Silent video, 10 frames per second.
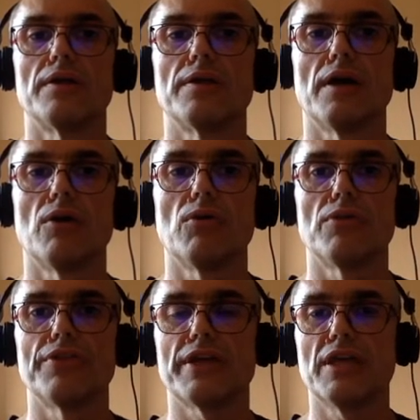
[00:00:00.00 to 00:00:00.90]
Now,
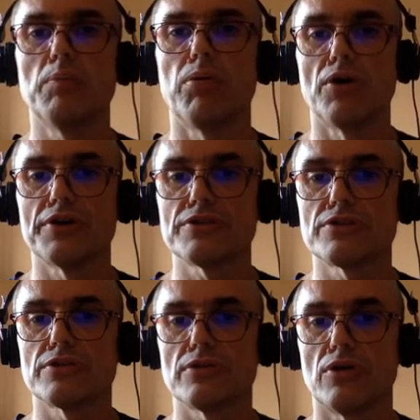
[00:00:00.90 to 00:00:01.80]
the key
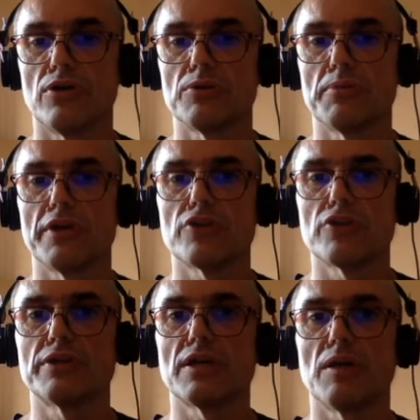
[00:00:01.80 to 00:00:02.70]
points on my
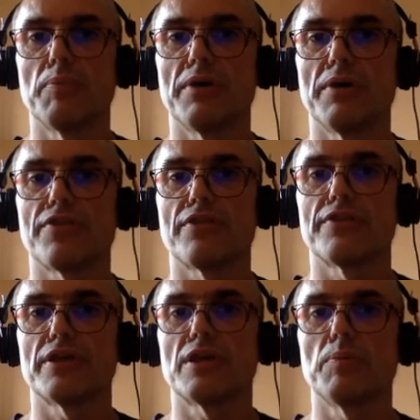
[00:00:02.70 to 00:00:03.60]
critical path,
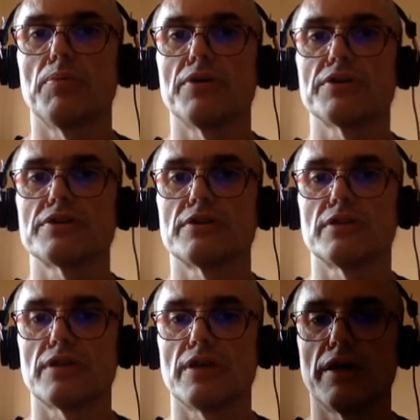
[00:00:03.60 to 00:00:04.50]
the key points
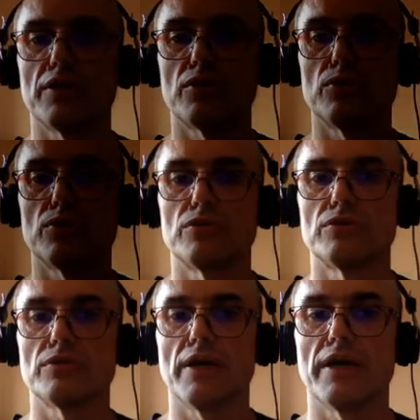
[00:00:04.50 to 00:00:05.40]
that I
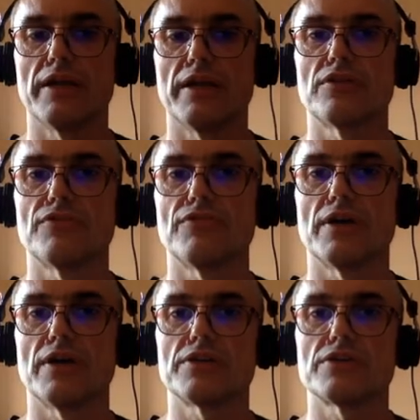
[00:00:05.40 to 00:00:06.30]
could
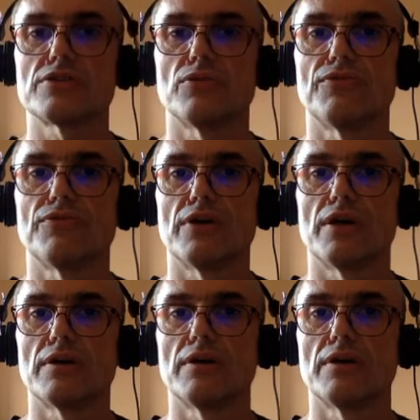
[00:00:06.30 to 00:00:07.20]
identify so
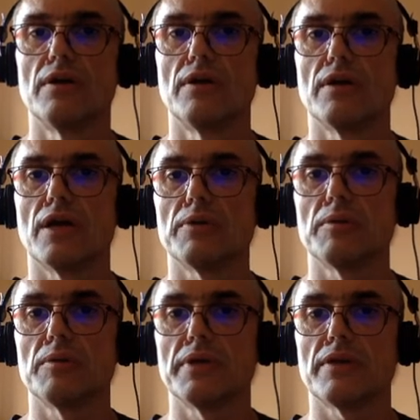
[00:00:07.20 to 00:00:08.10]
far, I will
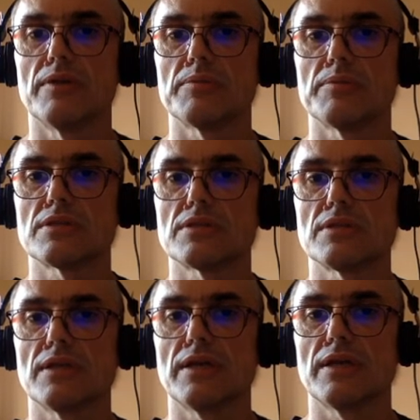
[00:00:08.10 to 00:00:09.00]
make them
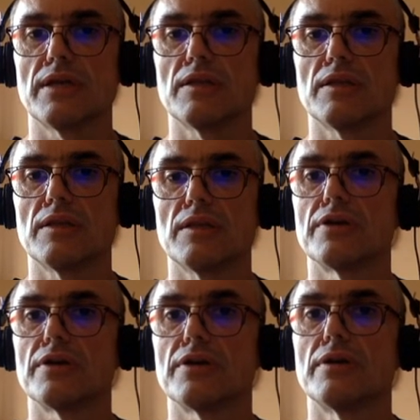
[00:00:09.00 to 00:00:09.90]
slightly
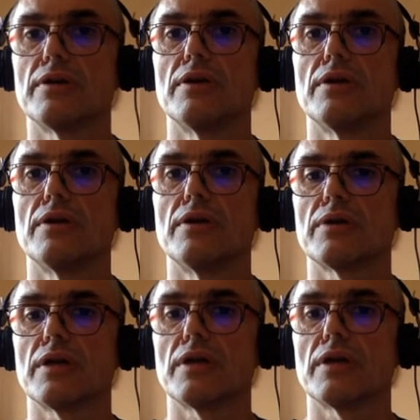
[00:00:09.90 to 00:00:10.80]
bigger,
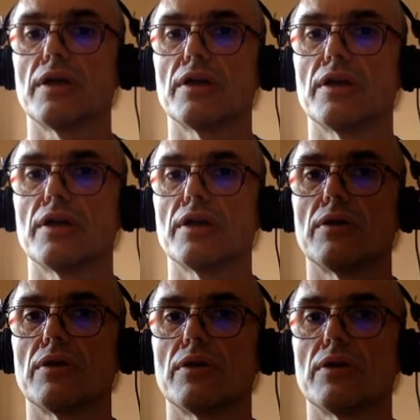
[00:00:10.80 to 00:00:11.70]
okay?
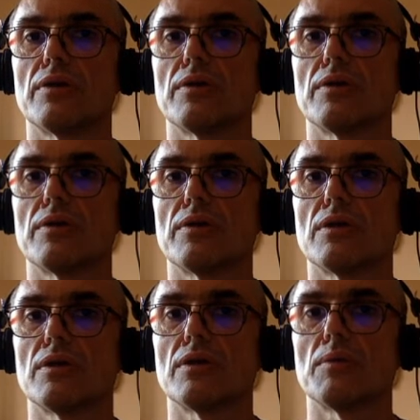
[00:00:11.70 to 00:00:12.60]

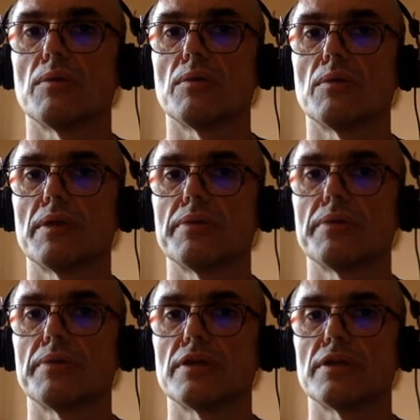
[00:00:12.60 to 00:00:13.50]
Maybe a
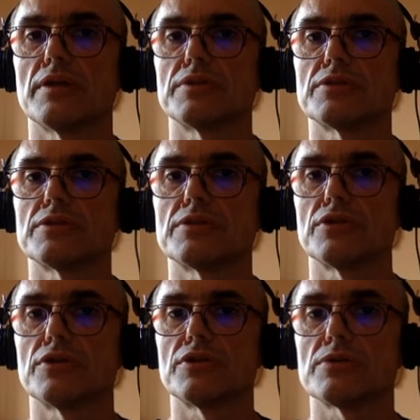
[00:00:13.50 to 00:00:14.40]
little bit
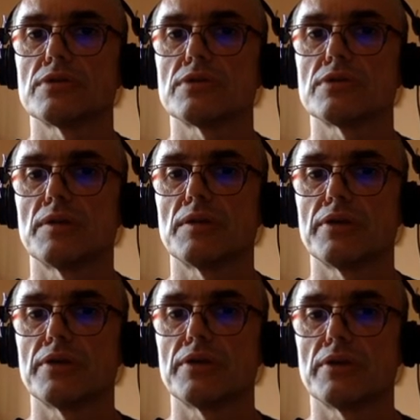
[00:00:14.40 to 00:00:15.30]
smaller, no, slightly
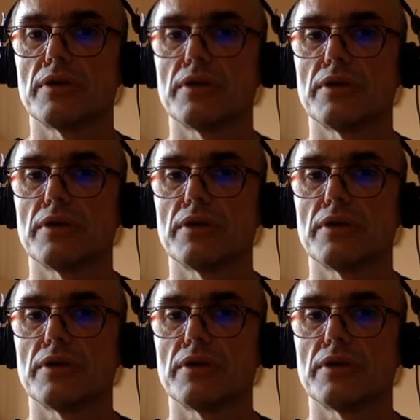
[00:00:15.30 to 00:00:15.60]
bigger, okay.